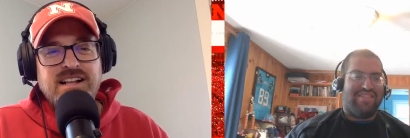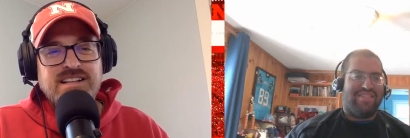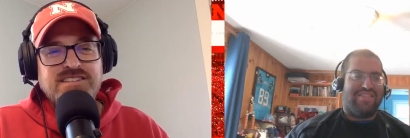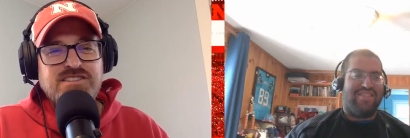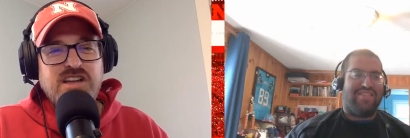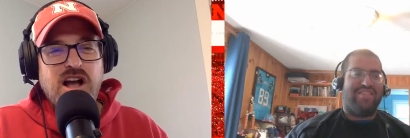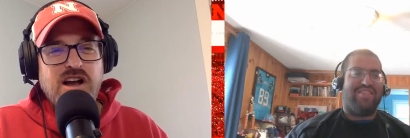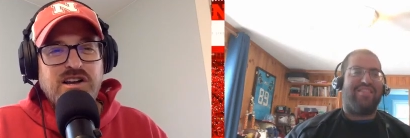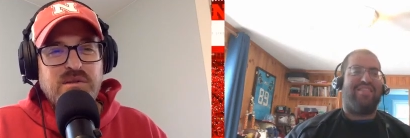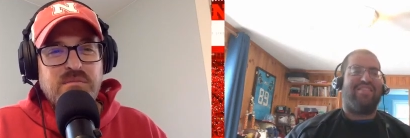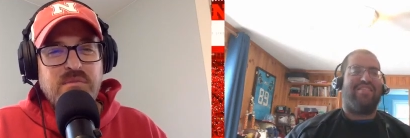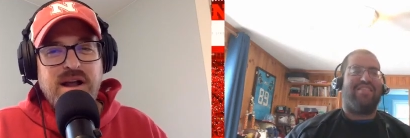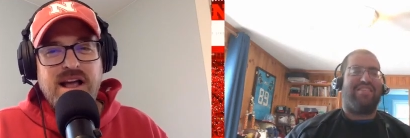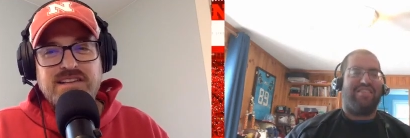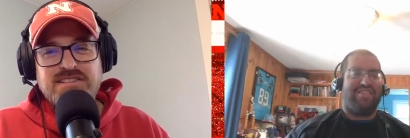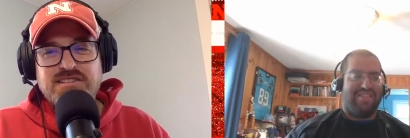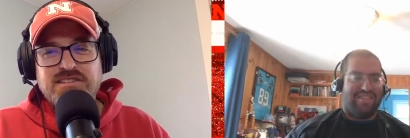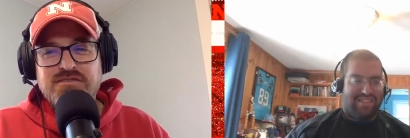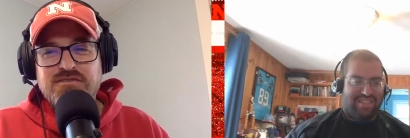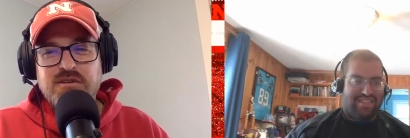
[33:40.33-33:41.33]
Speaker 1: talk
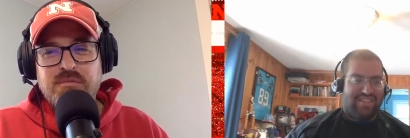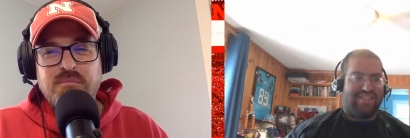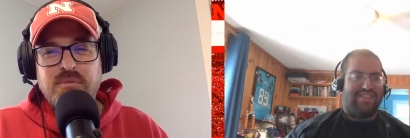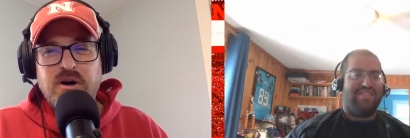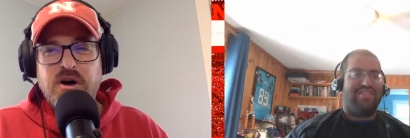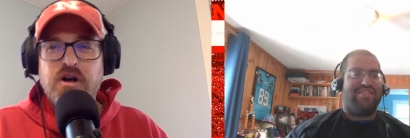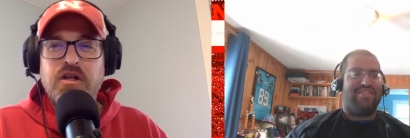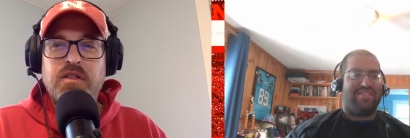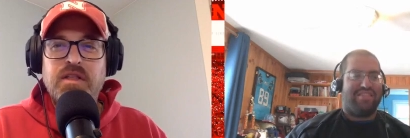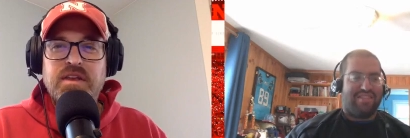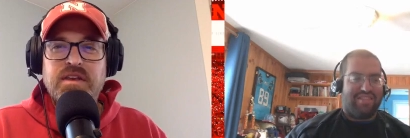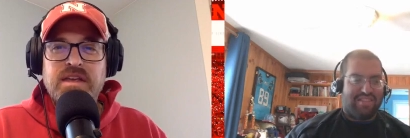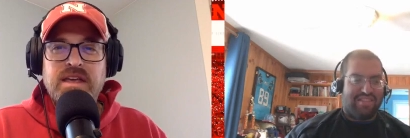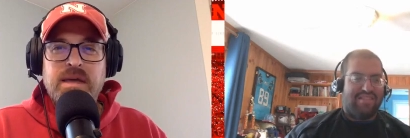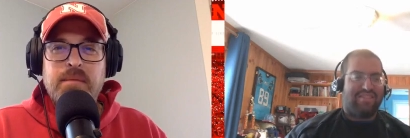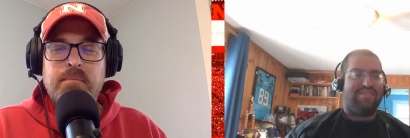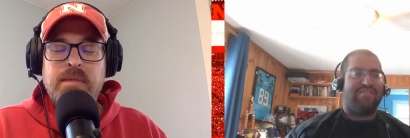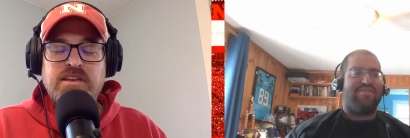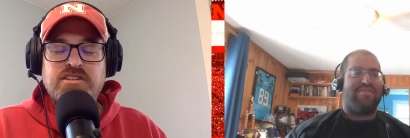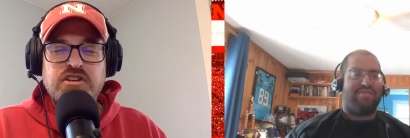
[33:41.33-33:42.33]
Nebraska football and
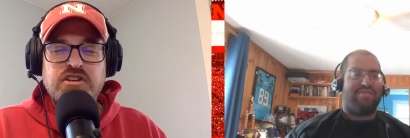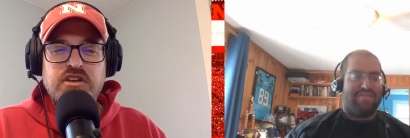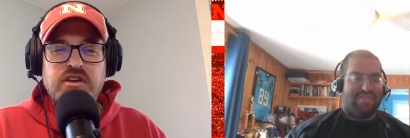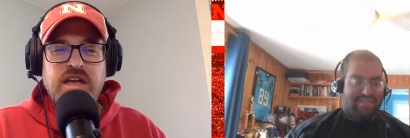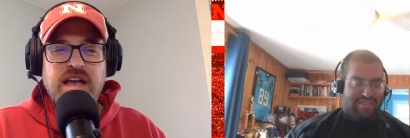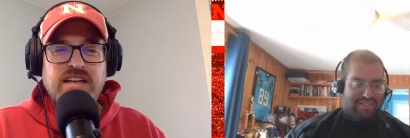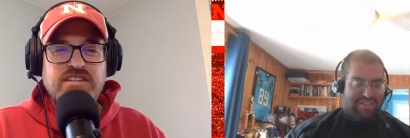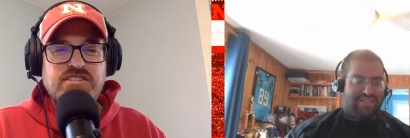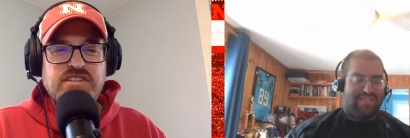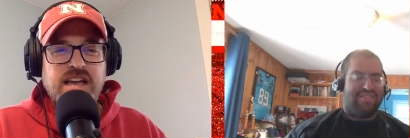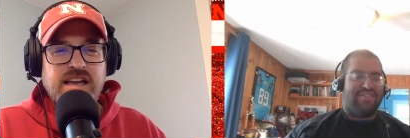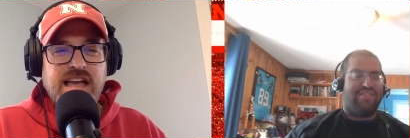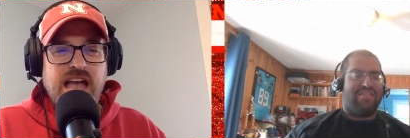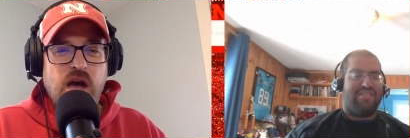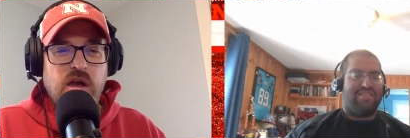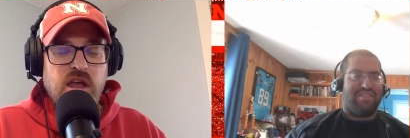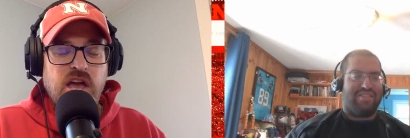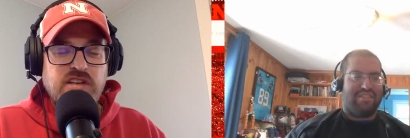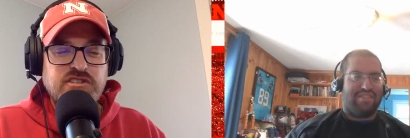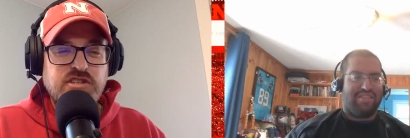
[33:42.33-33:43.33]
make sure you guys check
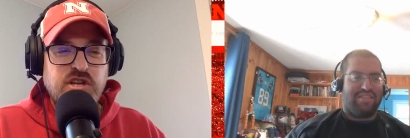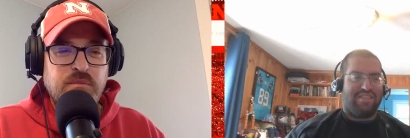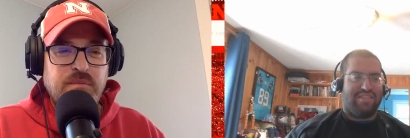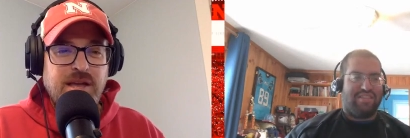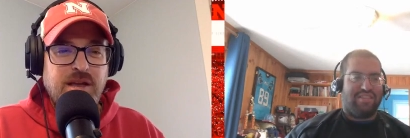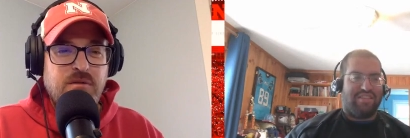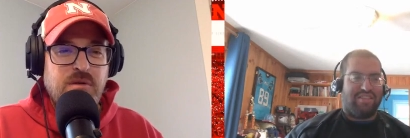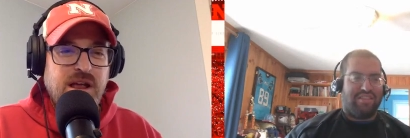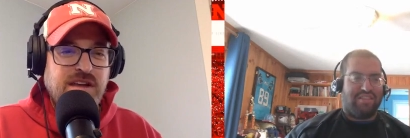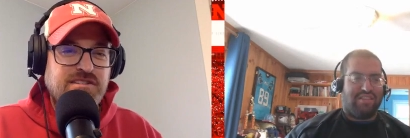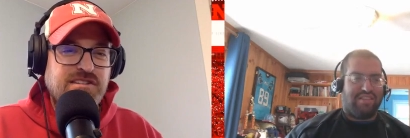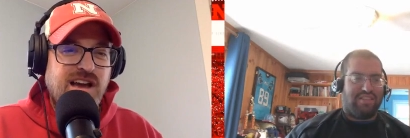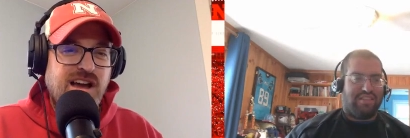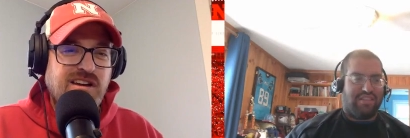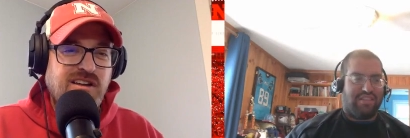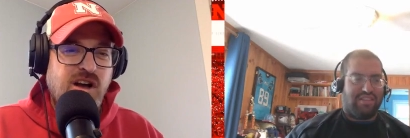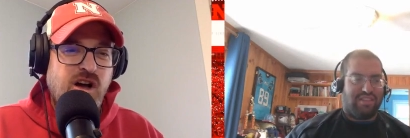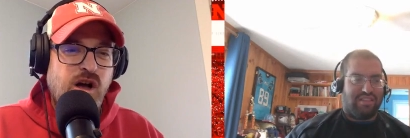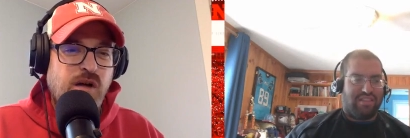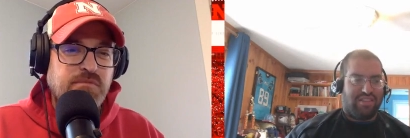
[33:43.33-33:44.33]
out
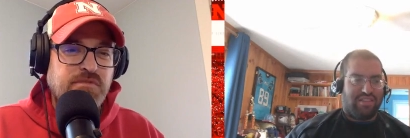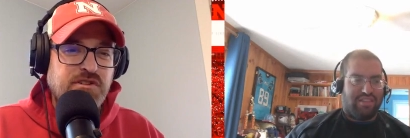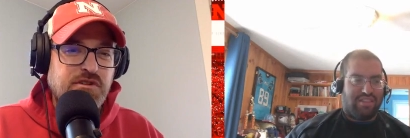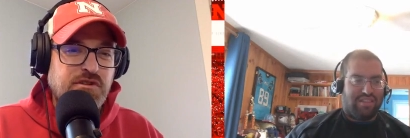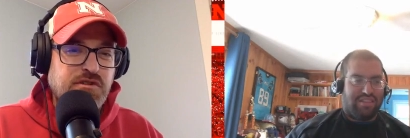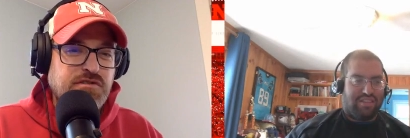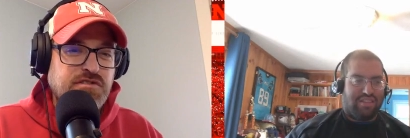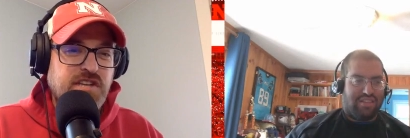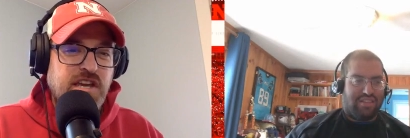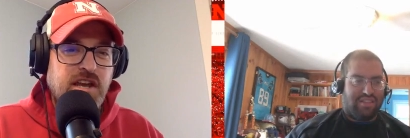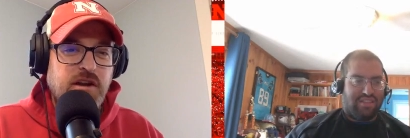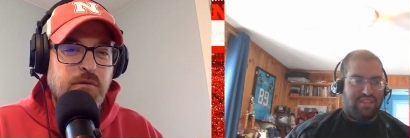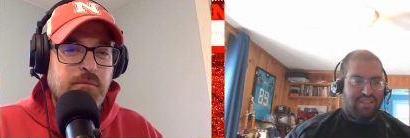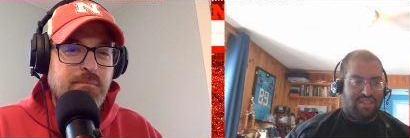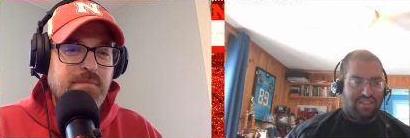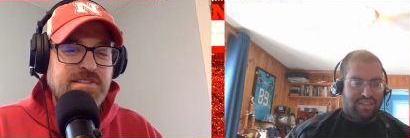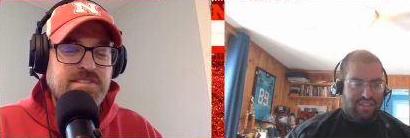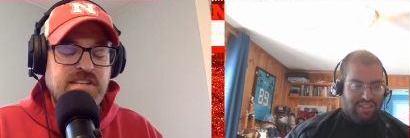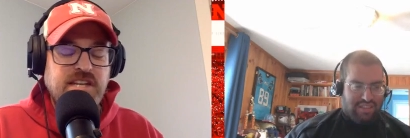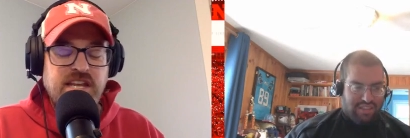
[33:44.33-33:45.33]
HuskerBigRed.com too, so you don't
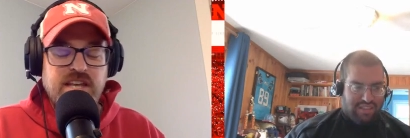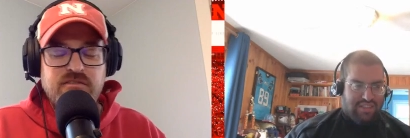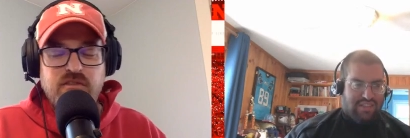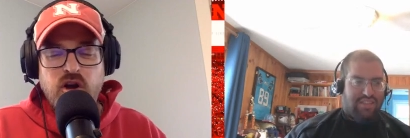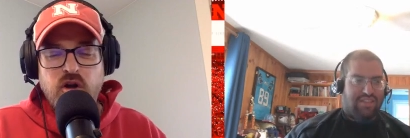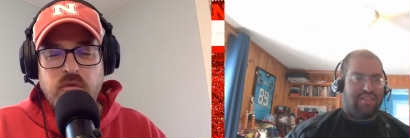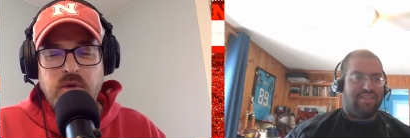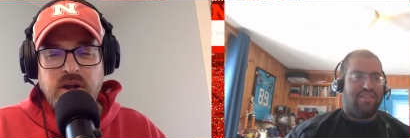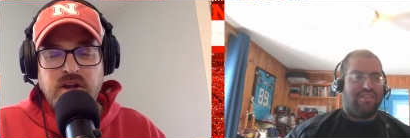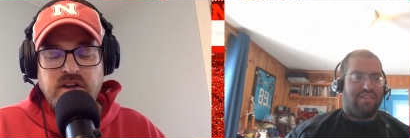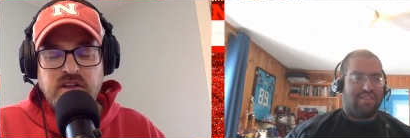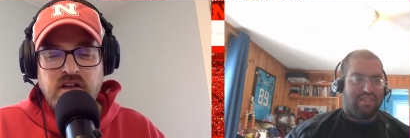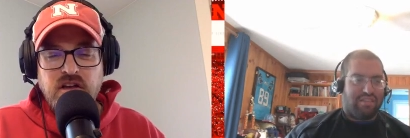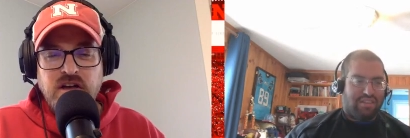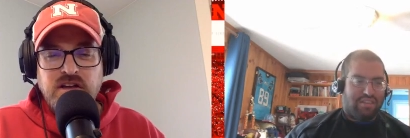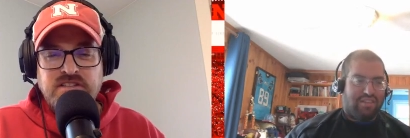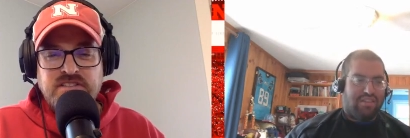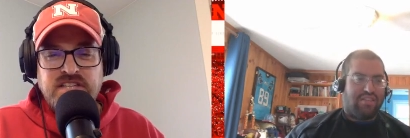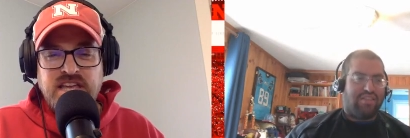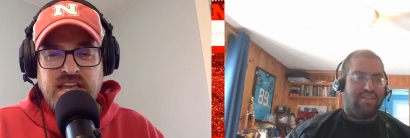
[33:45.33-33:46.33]
miss any of our written
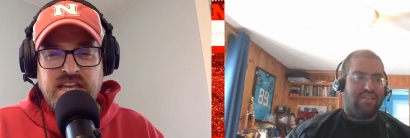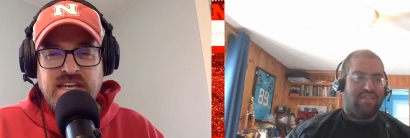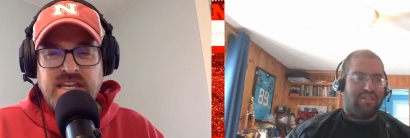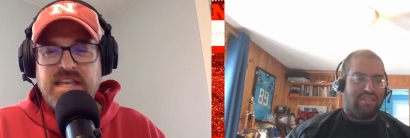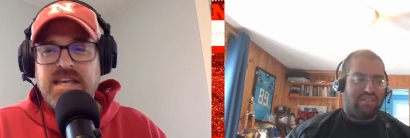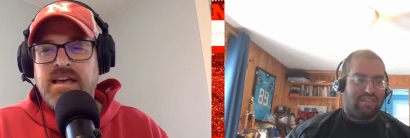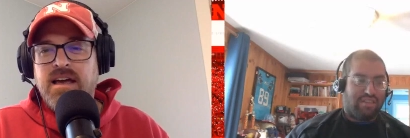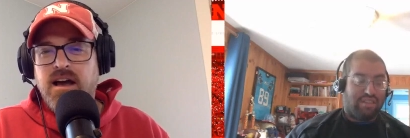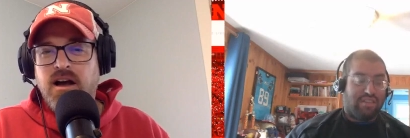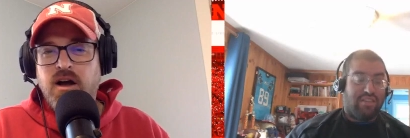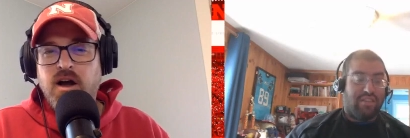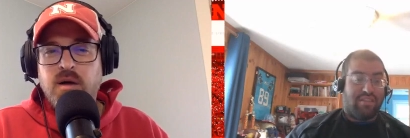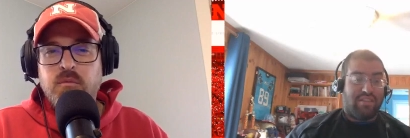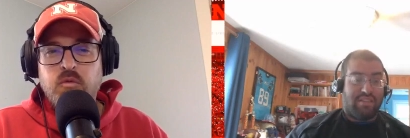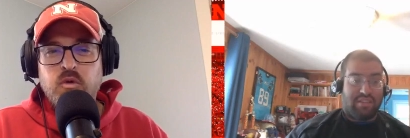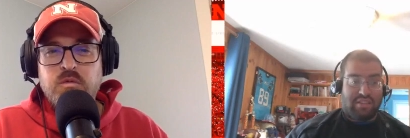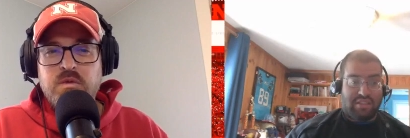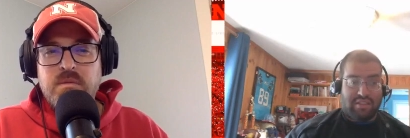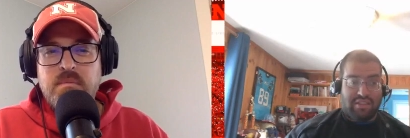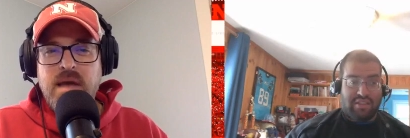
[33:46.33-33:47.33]
content. Um,
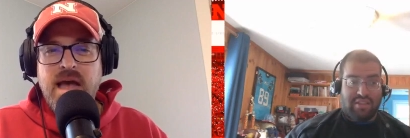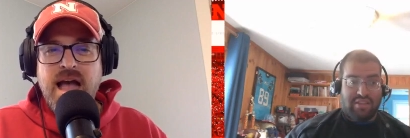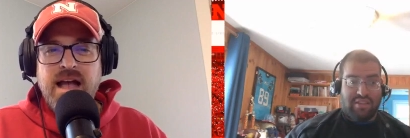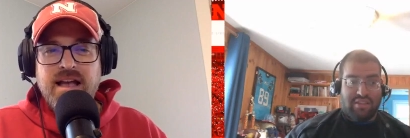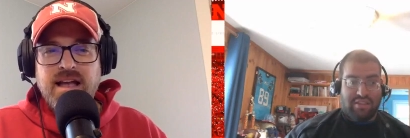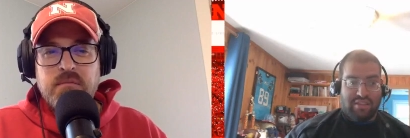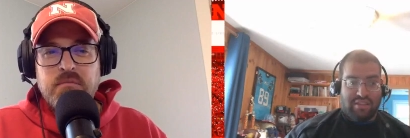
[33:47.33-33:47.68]
we'll be back, I